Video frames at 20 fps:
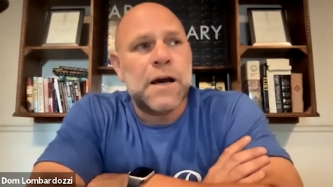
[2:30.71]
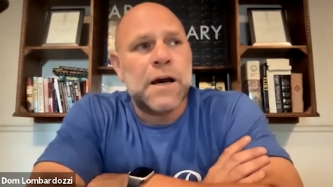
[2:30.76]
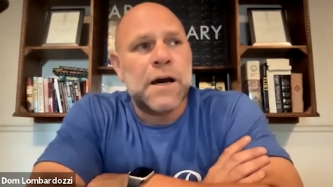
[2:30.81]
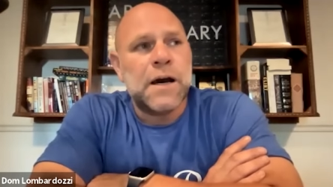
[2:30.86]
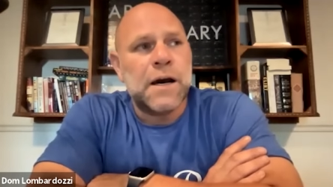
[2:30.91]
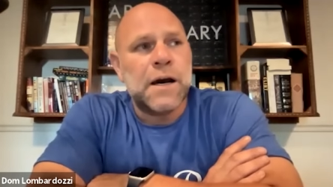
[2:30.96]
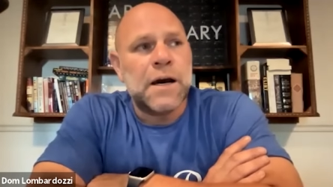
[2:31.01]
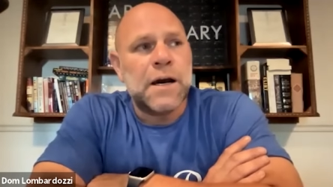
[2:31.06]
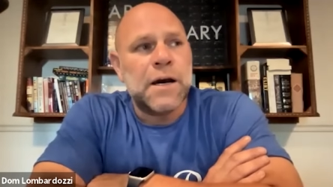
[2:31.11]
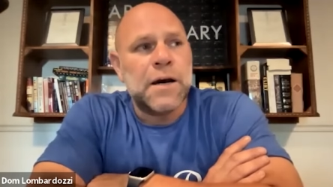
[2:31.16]

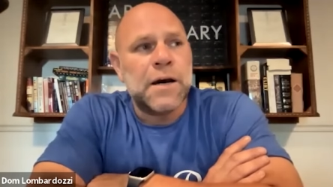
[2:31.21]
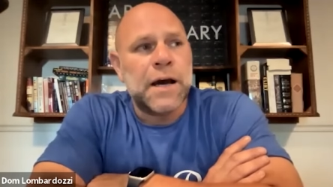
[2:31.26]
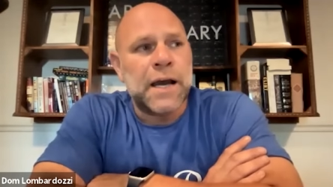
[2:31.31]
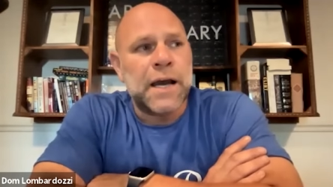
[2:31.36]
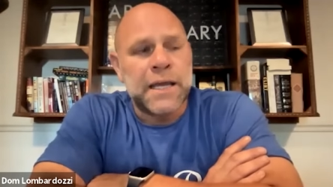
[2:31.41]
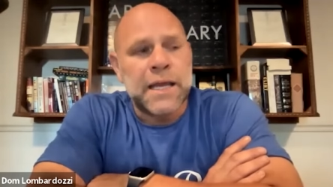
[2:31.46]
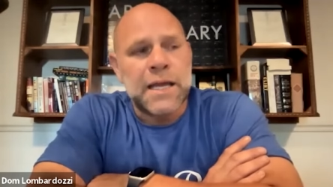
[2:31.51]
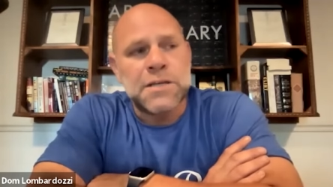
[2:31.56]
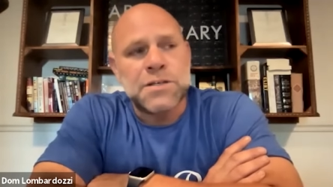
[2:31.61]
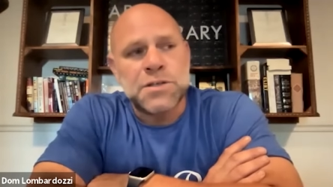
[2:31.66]
Uh,
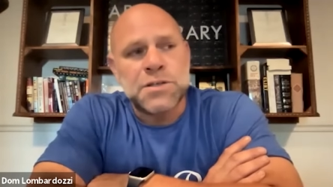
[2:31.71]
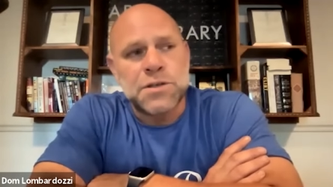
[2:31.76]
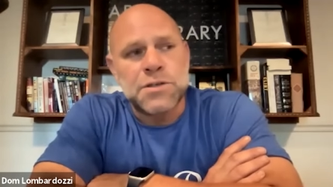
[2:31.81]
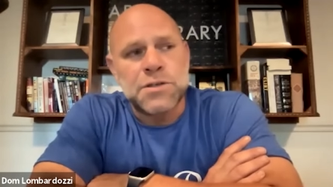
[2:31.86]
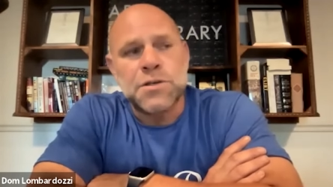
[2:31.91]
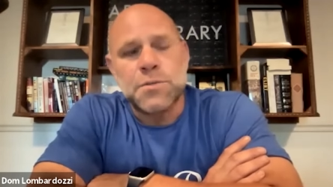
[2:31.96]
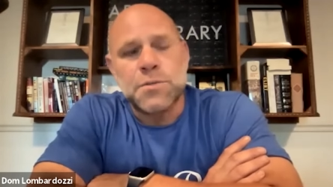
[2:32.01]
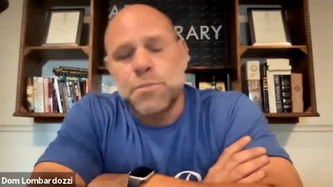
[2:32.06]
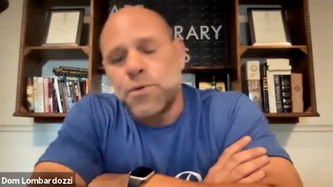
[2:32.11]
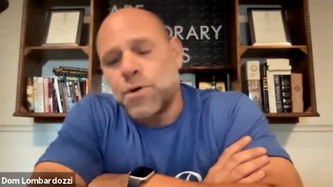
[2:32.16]
I guess to
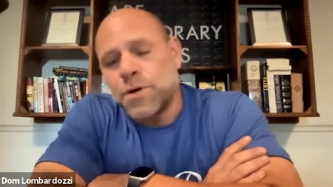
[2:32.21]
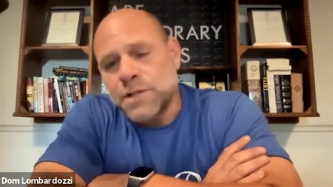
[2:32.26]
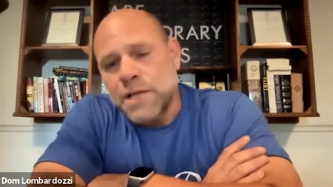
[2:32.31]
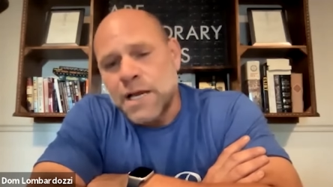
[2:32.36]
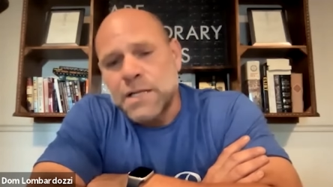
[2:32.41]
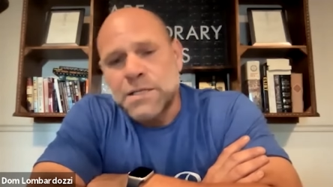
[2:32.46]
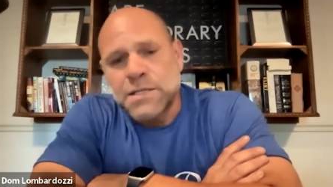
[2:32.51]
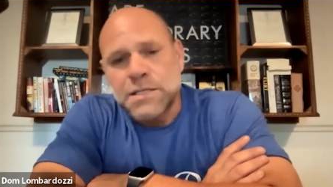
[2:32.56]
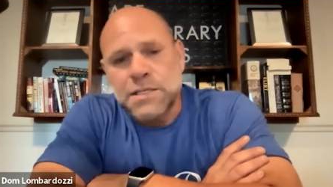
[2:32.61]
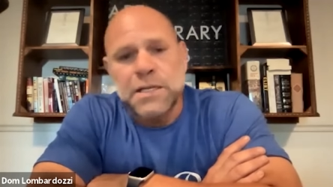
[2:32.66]
support
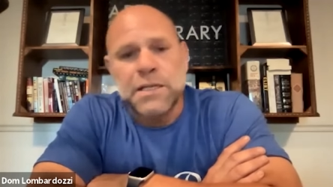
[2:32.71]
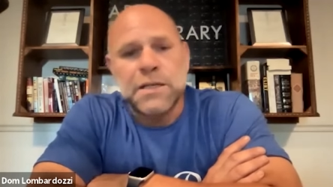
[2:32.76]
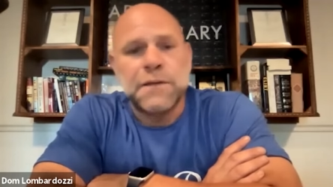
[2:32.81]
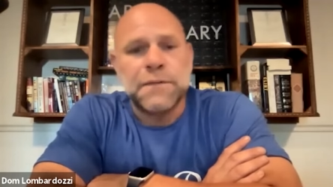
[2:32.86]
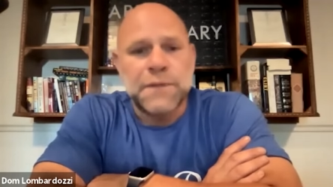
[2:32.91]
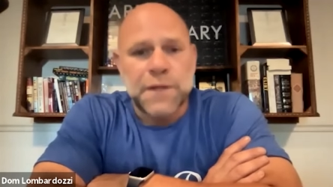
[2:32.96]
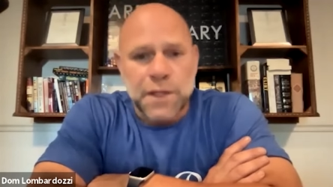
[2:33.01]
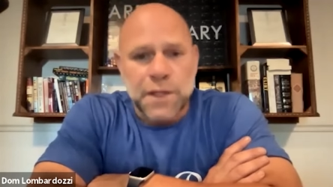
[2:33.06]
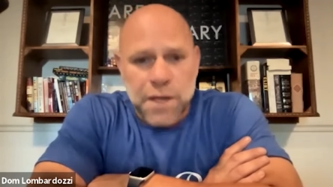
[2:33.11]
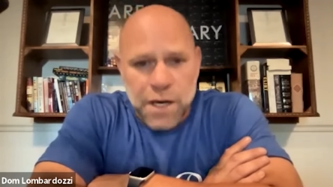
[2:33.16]
that scene
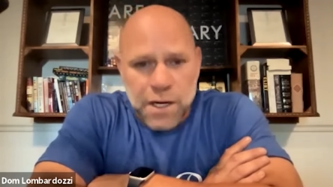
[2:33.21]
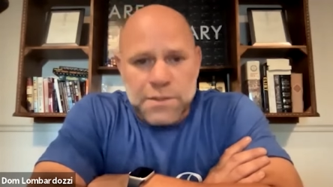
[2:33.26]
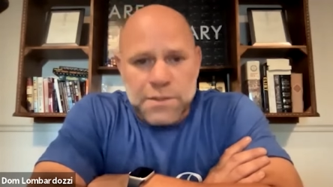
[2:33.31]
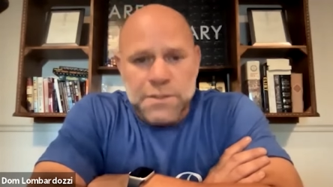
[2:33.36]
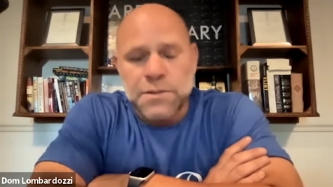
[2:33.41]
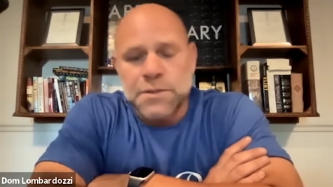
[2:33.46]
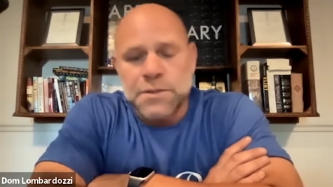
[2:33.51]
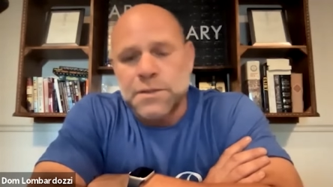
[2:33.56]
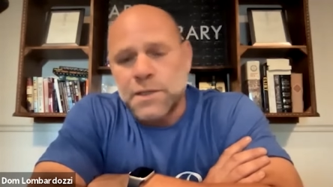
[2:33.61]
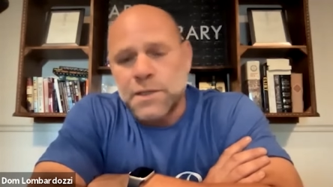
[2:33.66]
of the
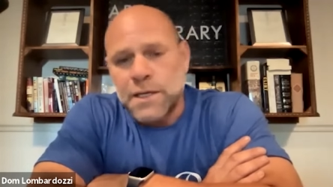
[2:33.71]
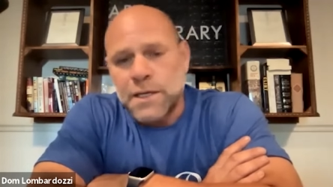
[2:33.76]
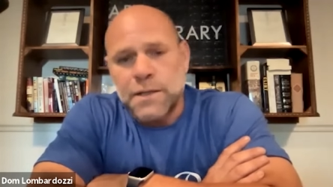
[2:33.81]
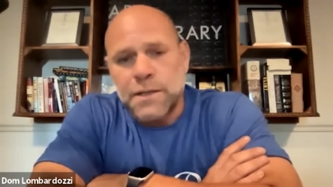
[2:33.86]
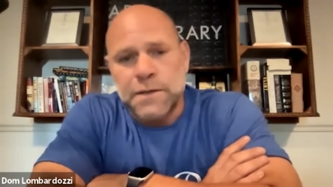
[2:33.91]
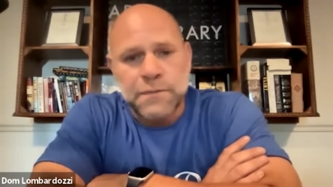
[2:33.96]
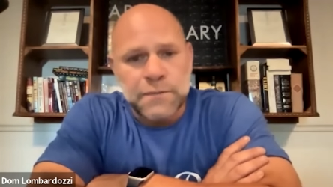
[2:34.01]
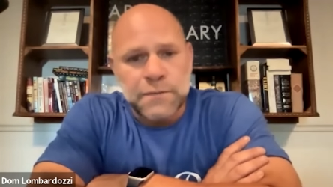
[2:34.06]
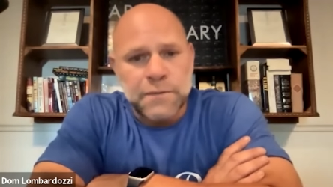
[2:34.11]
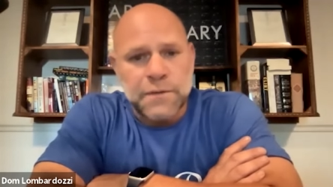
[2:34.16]
guns
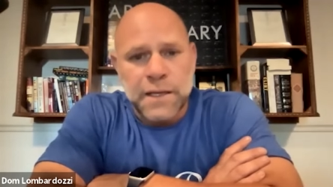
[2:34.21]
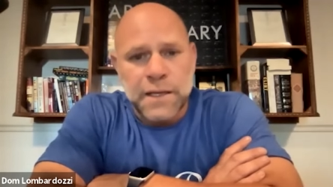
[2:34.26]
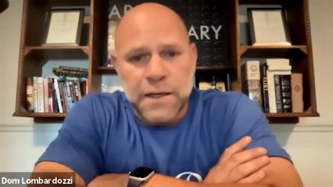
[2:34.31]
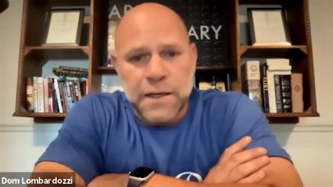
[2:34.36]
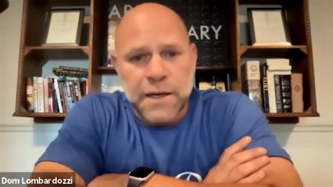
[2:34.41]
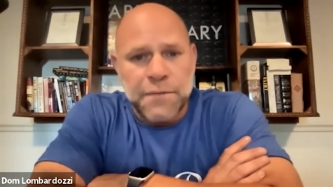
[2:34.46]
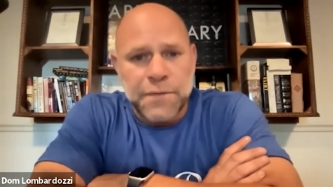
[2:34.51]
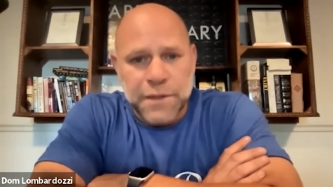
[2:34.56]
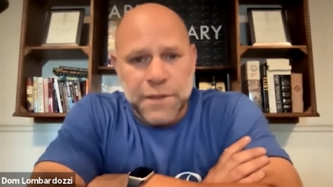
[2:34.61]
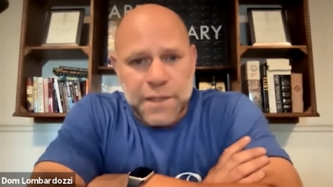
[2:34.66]
and
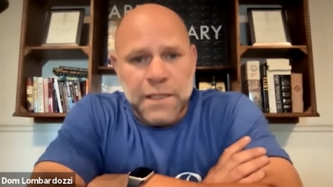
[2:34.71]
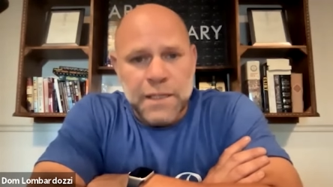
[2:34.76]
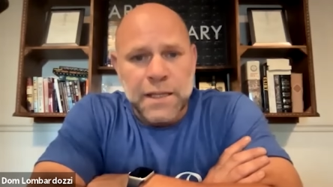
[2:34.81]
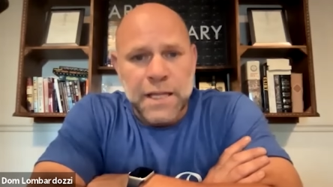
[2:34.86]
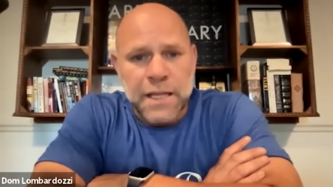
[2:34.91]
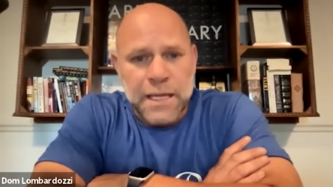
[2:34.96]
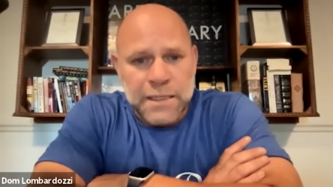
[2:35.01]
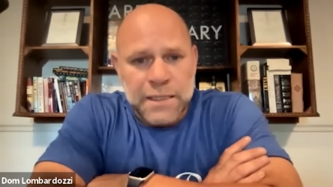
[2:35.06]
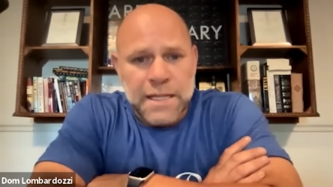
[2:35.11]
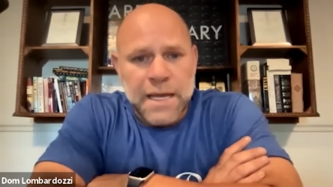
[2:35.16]
and everything
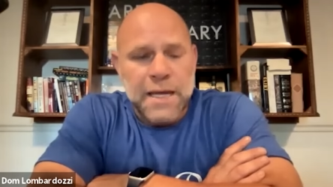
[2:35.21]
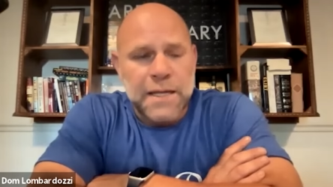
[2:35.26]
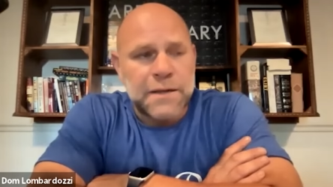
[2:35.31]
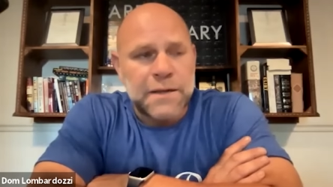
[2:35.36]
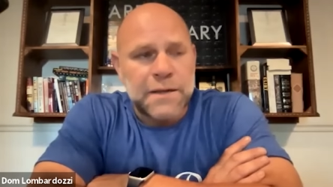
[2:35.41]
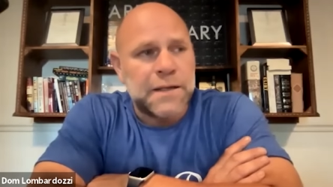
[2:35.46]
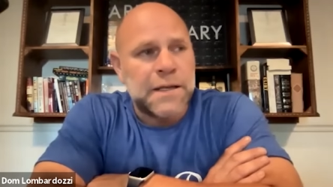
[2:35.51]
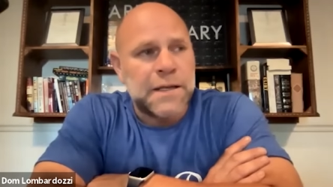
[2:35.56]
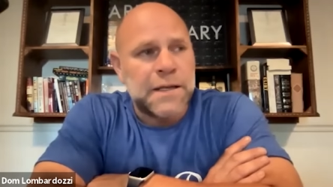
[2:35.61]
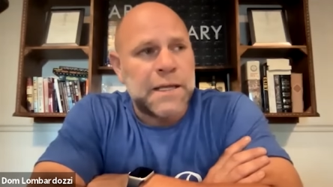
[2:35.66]
like
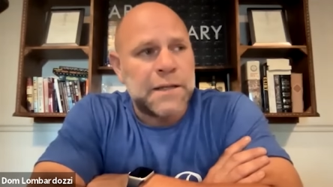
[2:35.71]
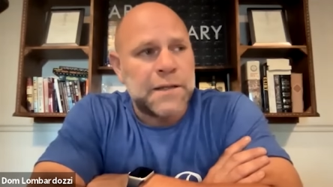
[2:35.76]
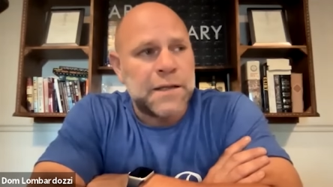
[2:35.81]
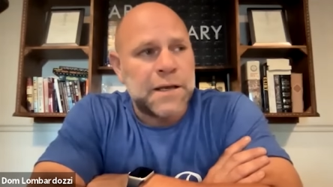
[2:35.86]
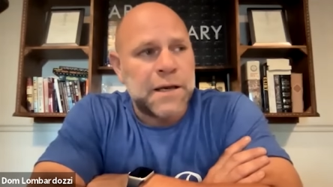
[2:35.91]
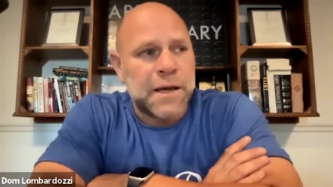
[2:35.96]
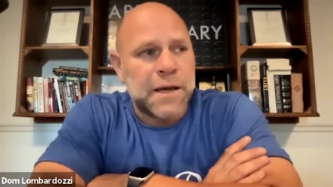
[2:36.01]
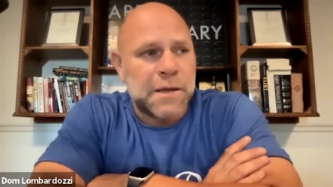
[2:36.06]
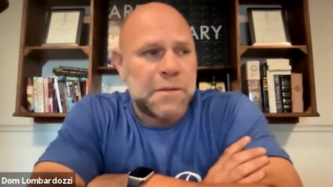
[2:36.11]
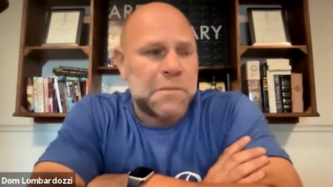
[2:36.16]
that, and
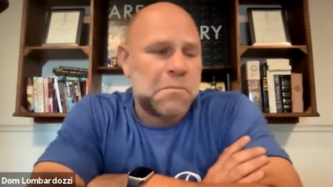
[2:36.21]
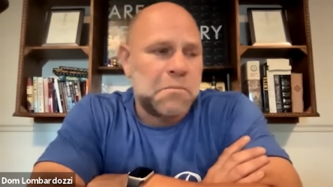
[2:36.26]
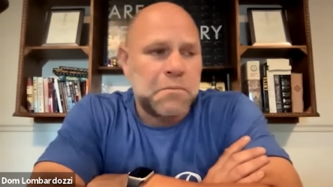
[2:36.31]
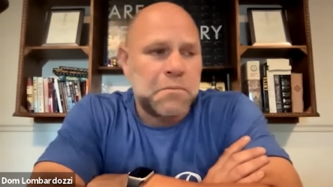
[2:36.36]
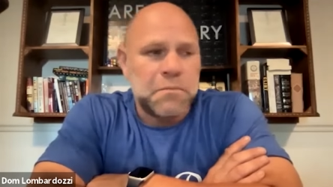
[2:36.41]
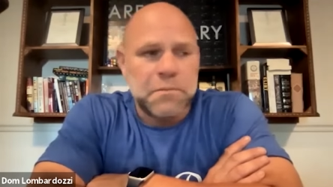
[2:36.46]
uh, I